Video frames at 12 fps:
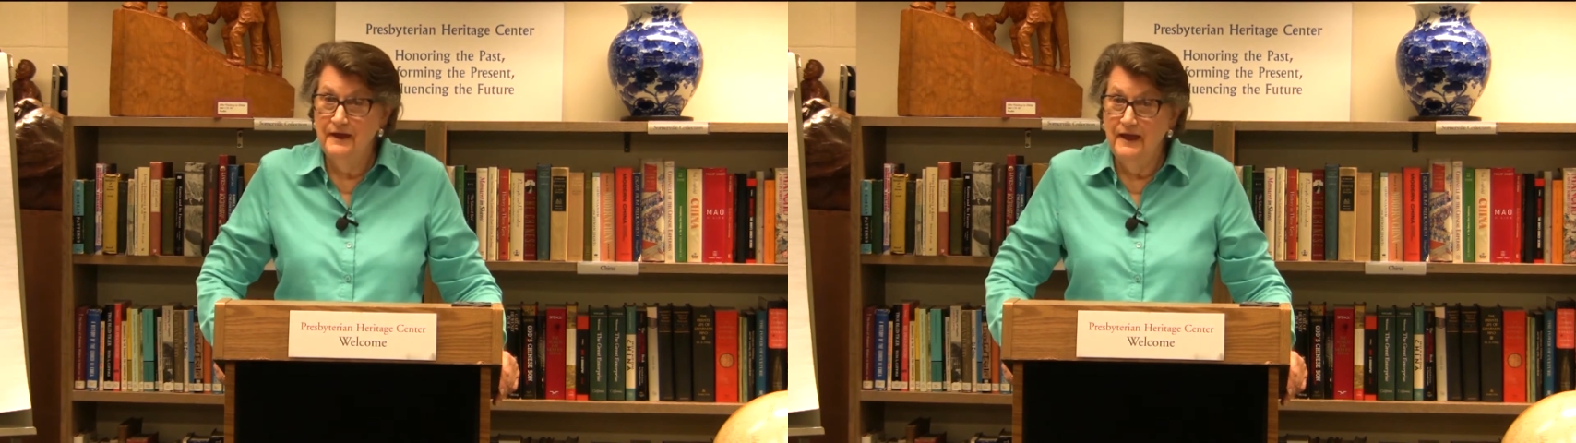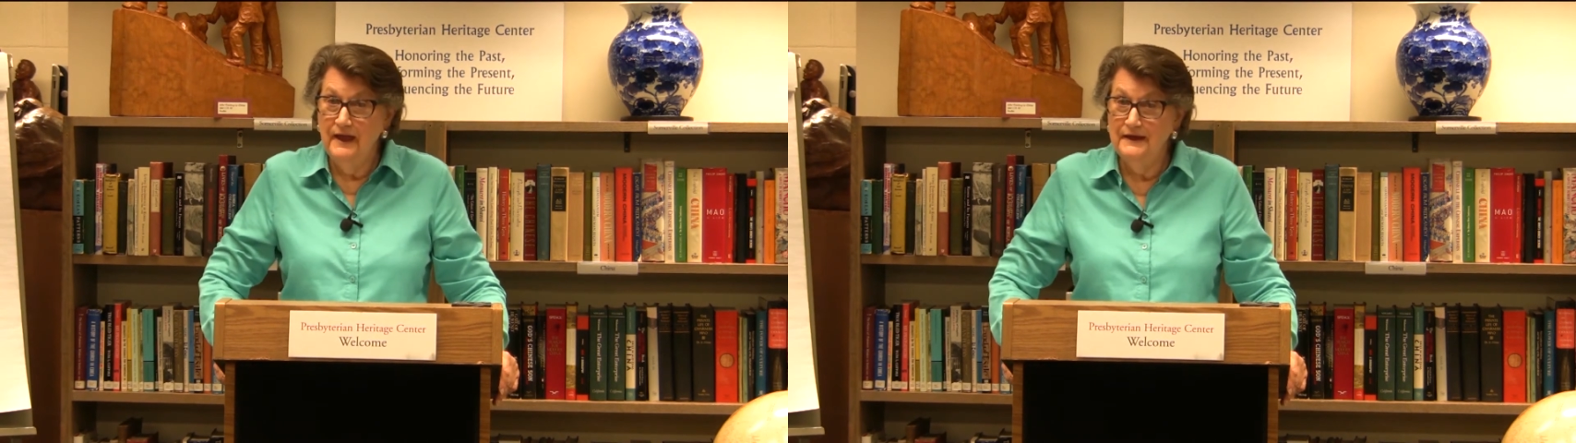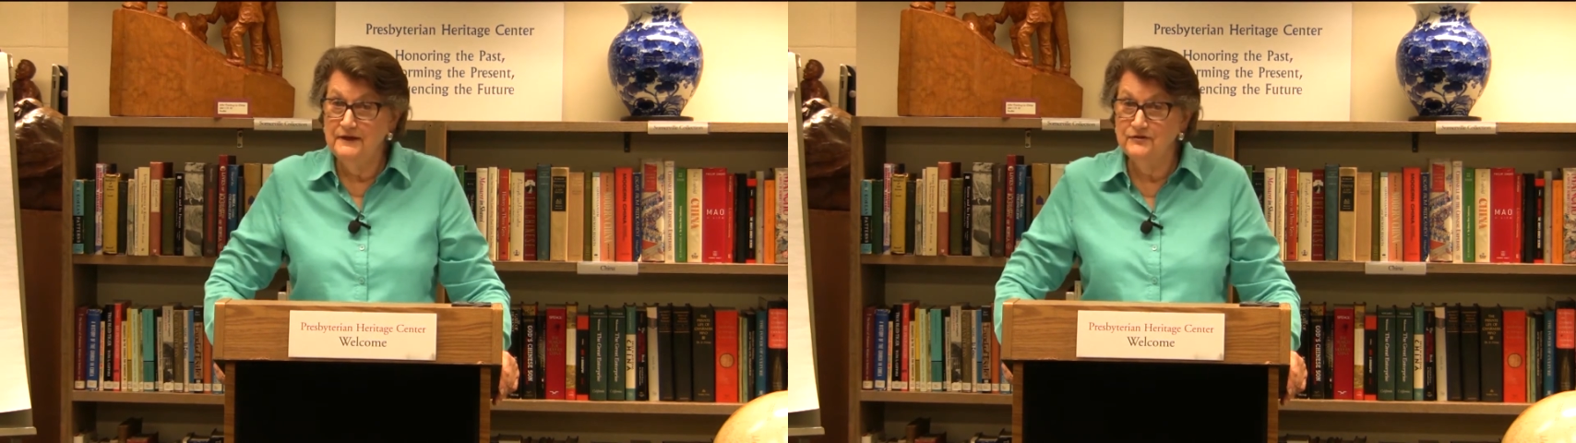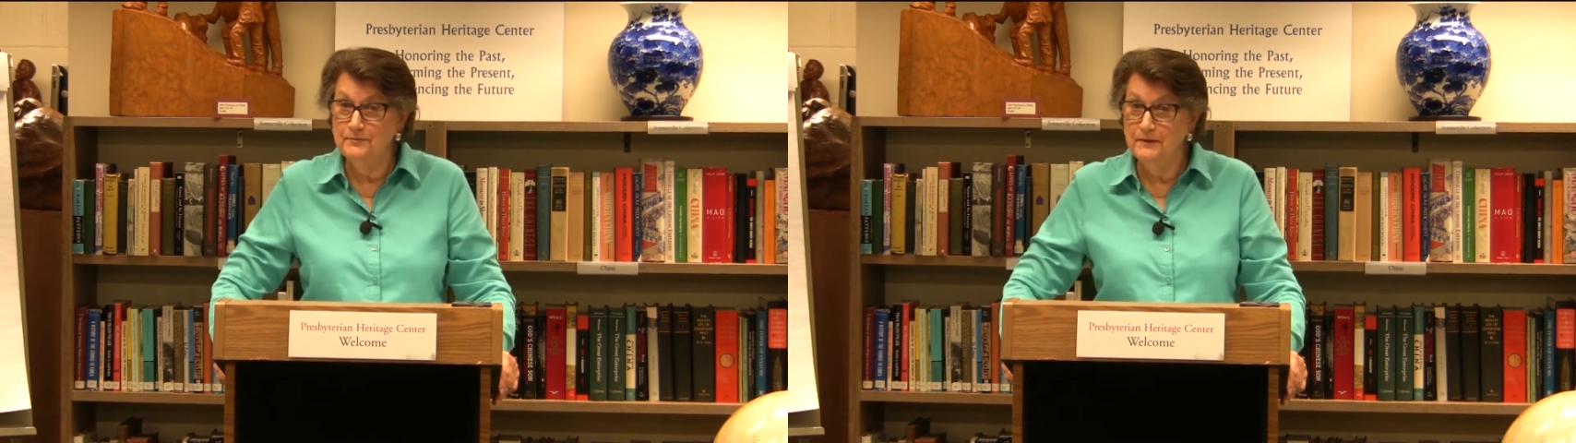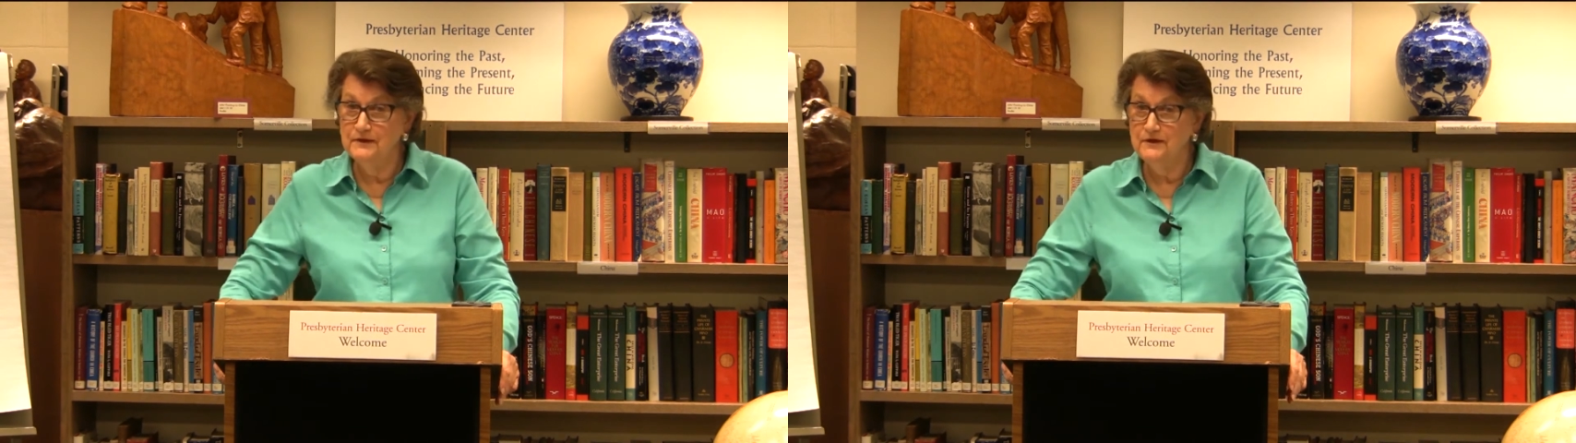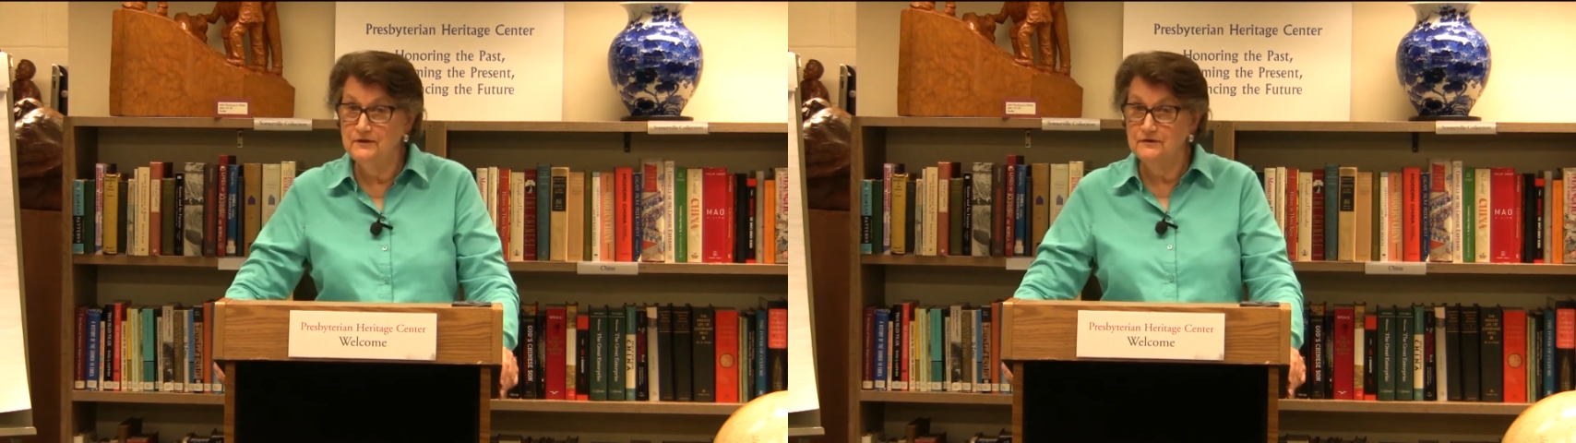and his
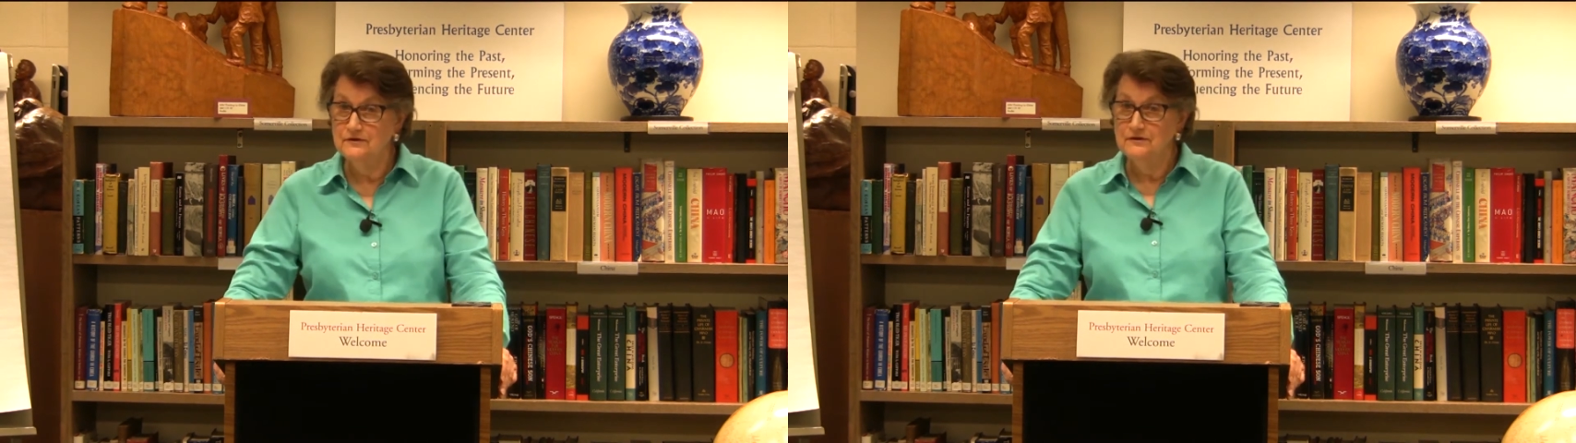political